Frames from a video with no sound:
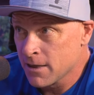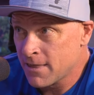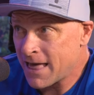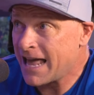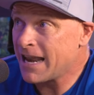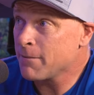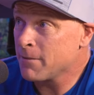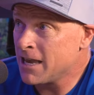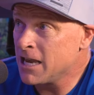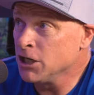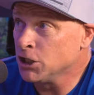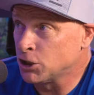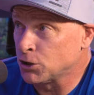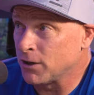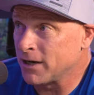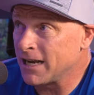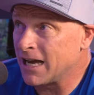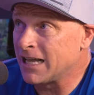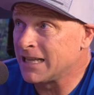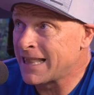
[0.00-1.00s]
That
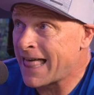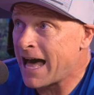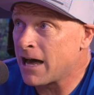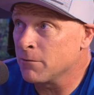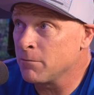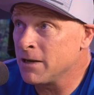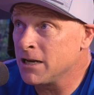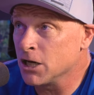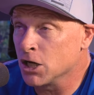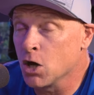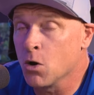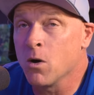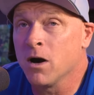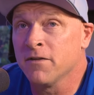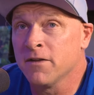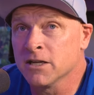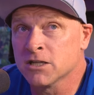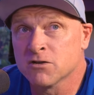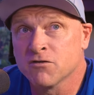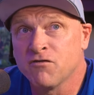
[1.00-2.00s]
injury allowed me to go
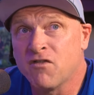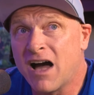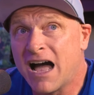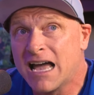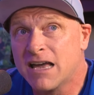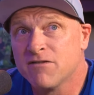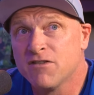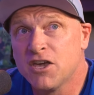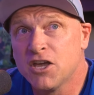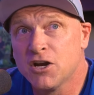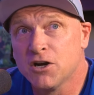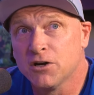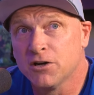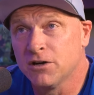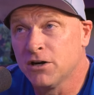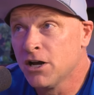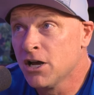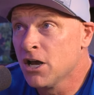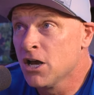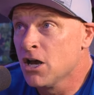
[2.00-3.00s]
on this five
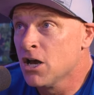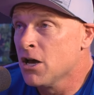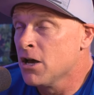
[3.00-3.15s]
year